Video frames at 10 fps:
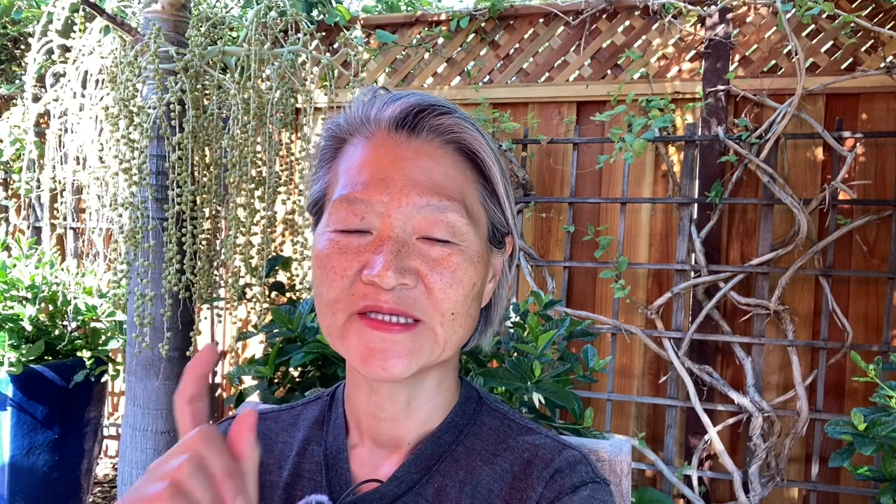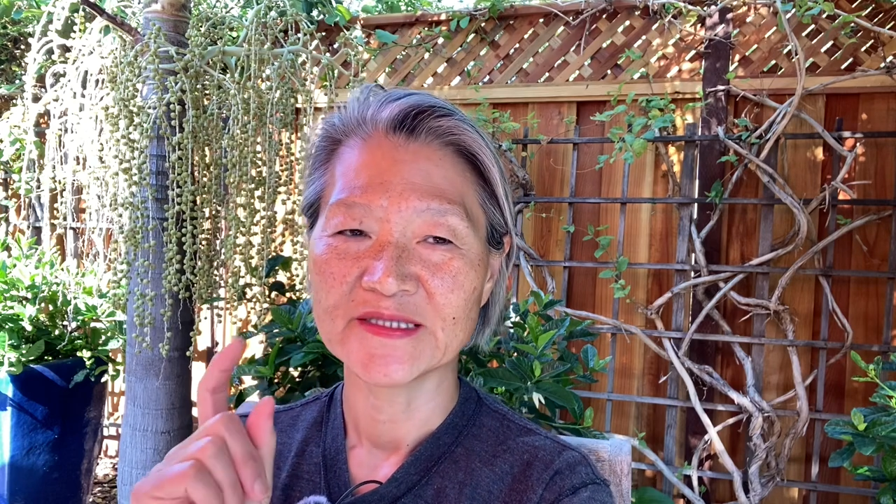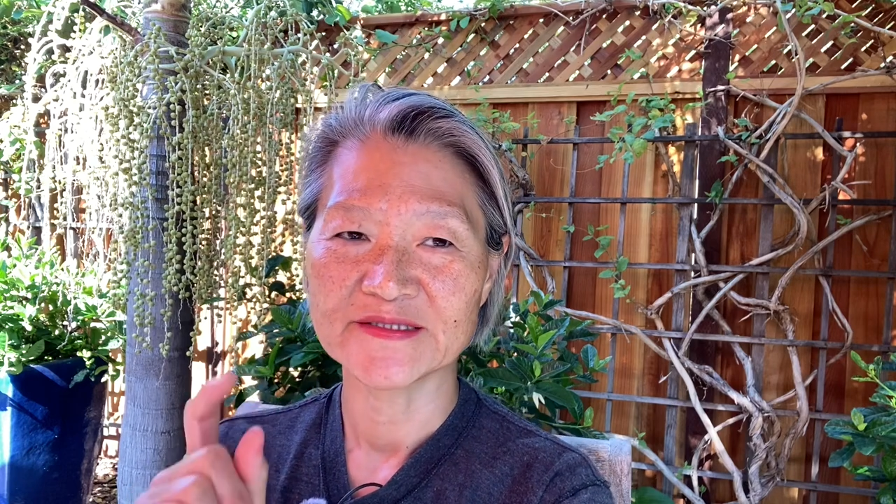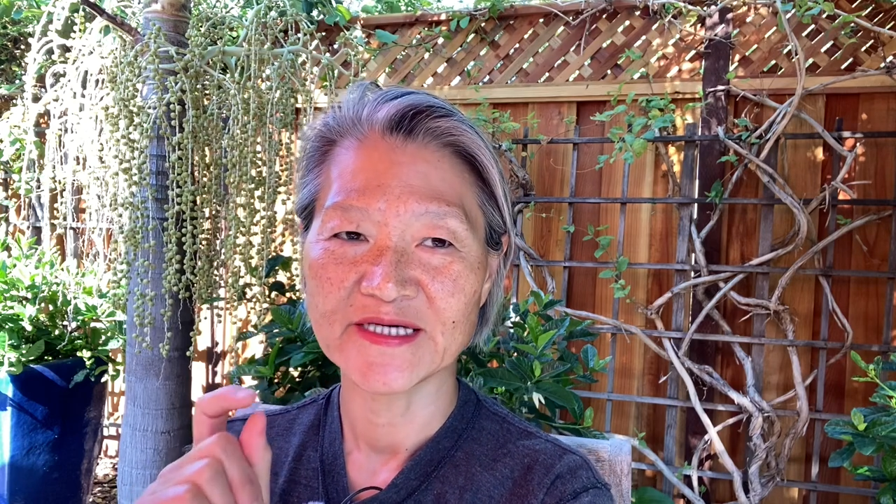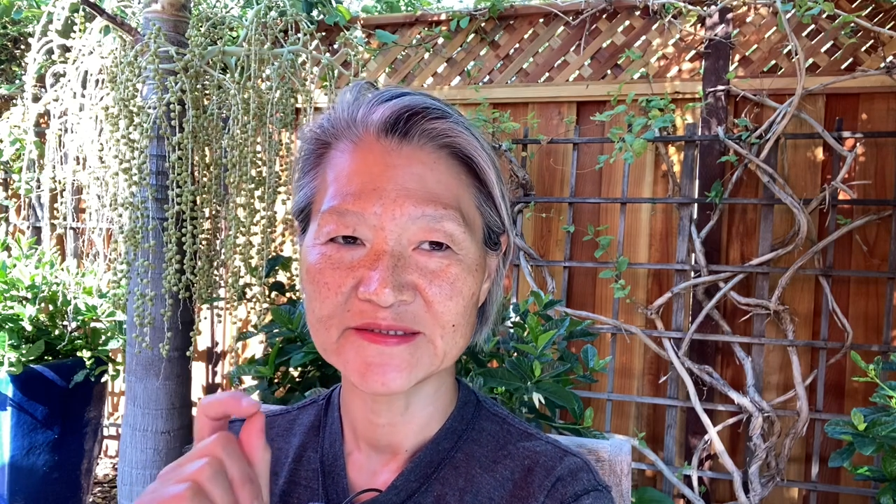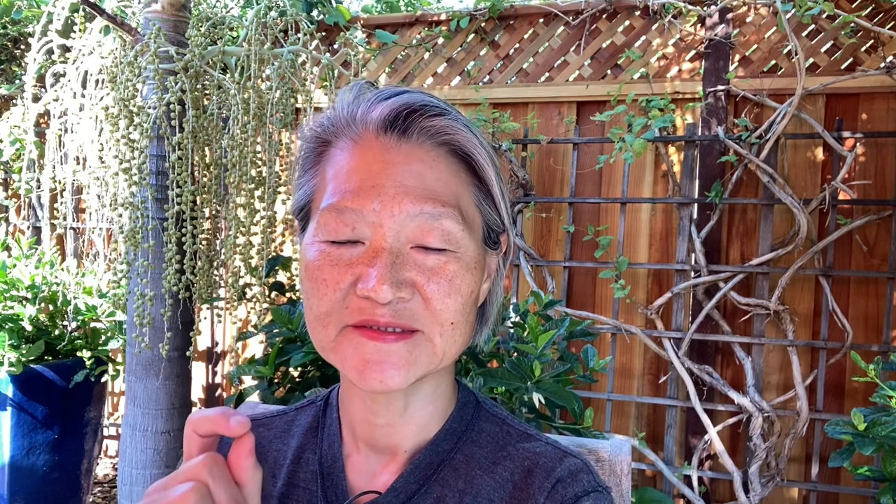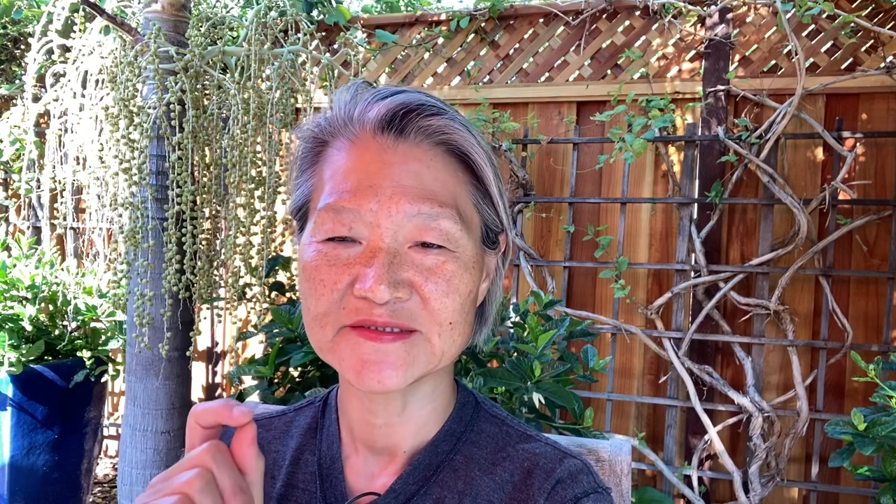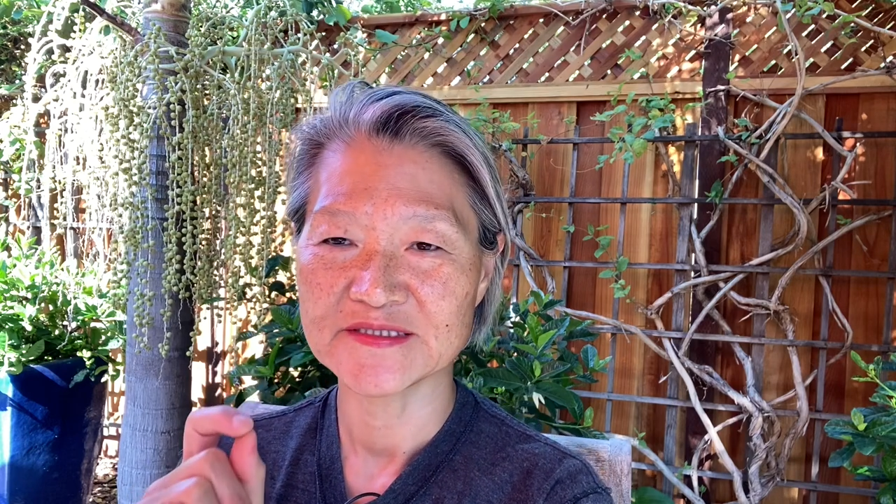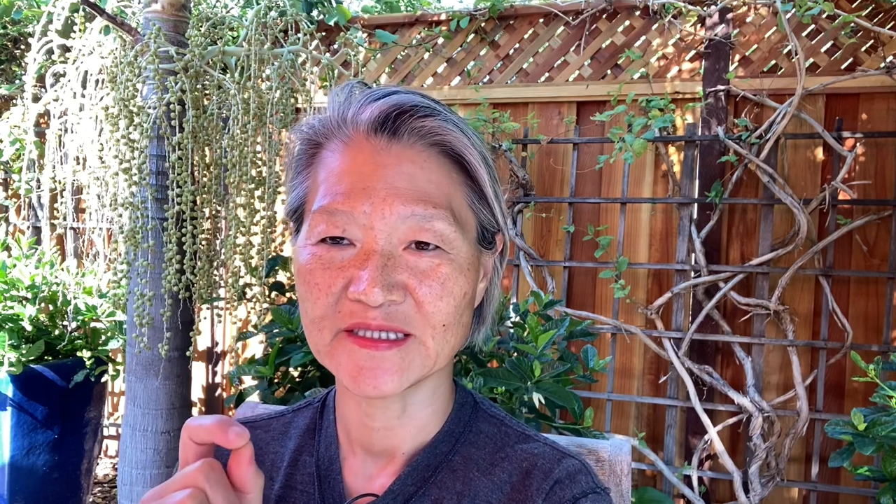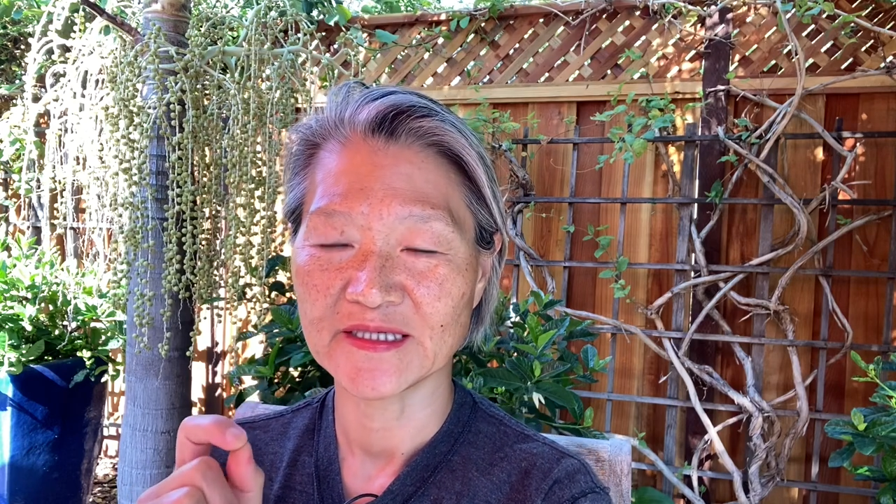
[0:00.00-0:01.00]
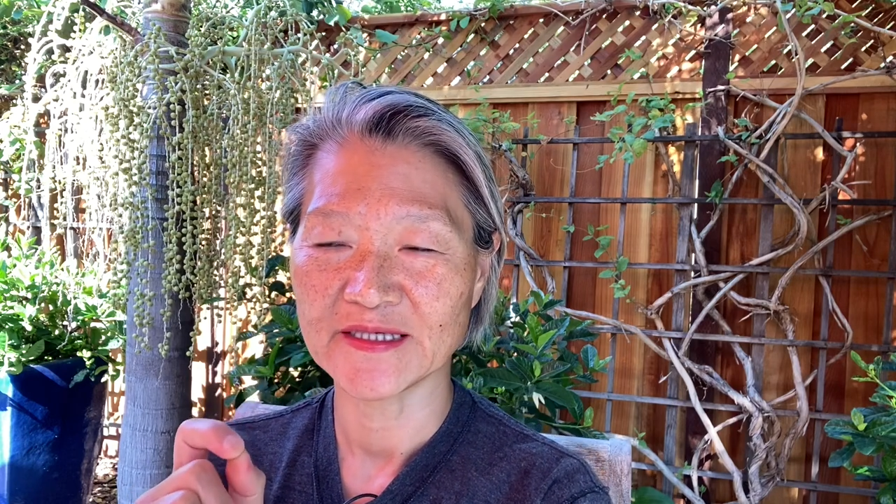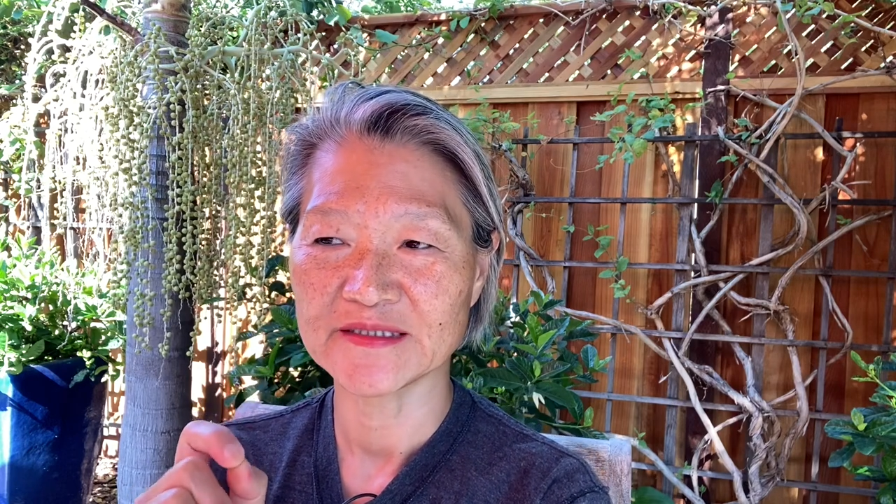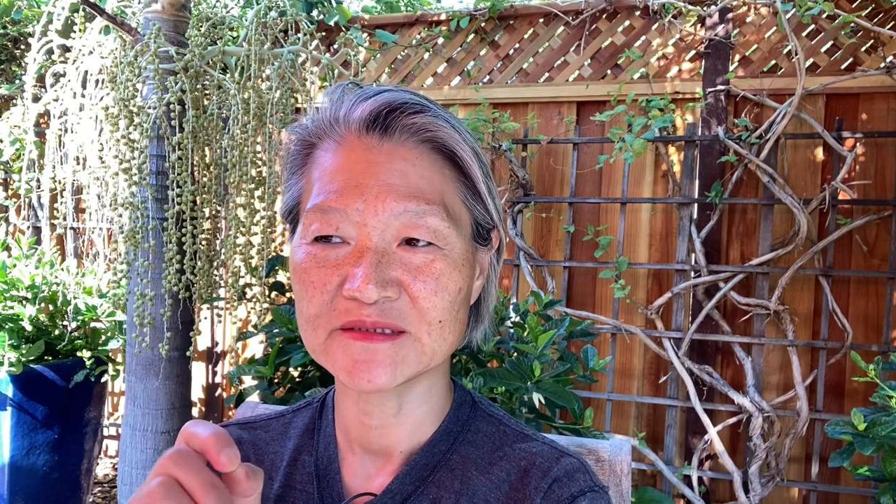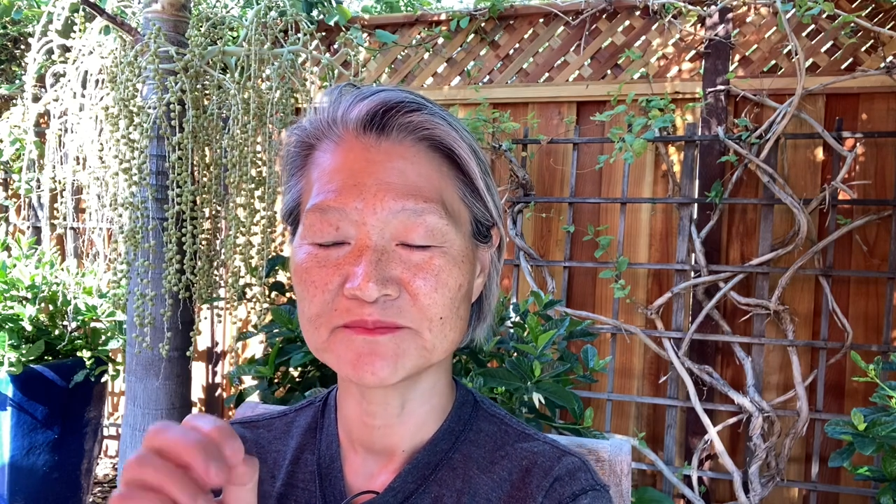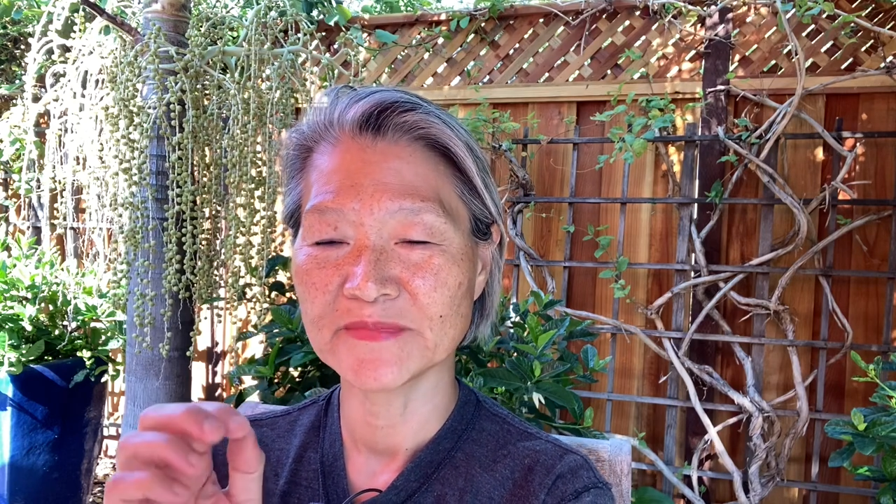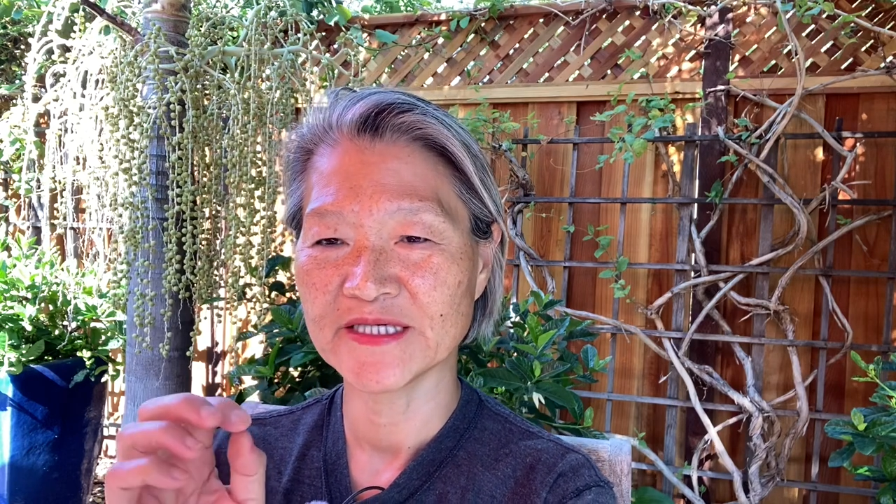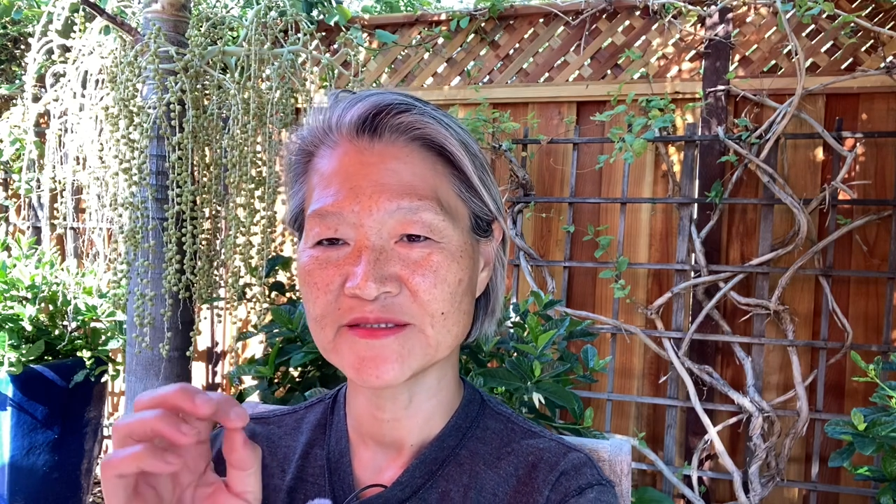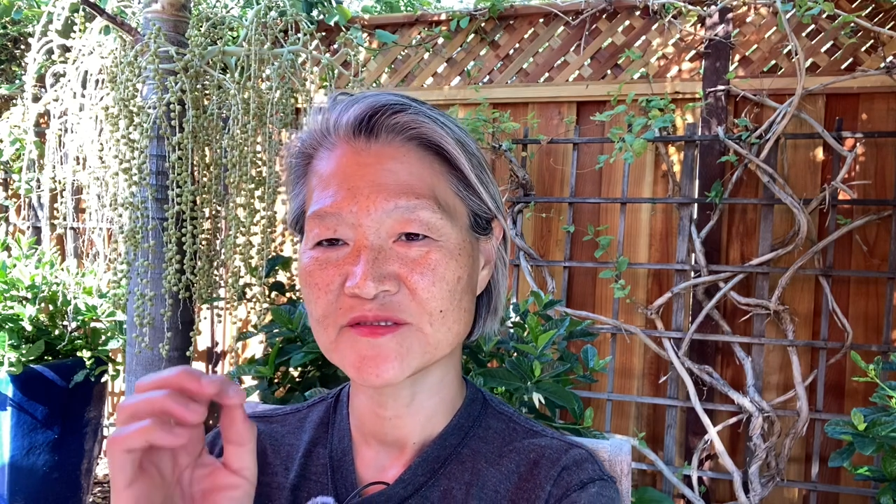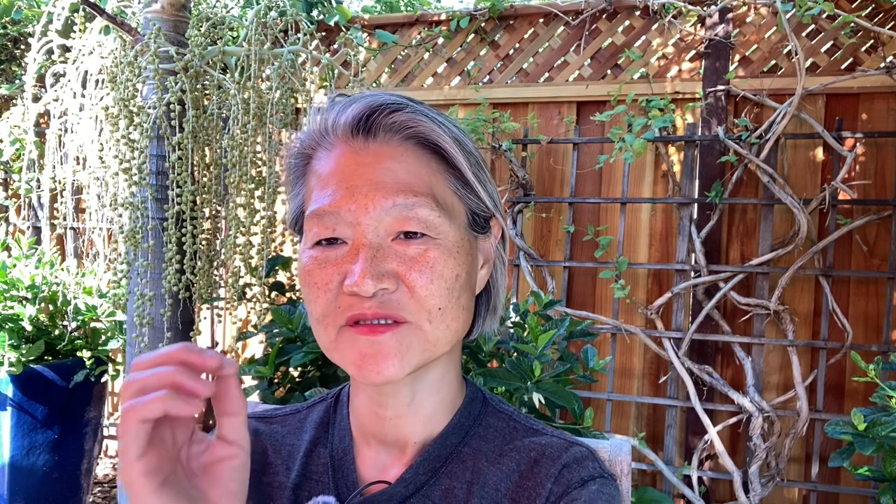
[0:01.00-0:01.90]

Another thing, it makes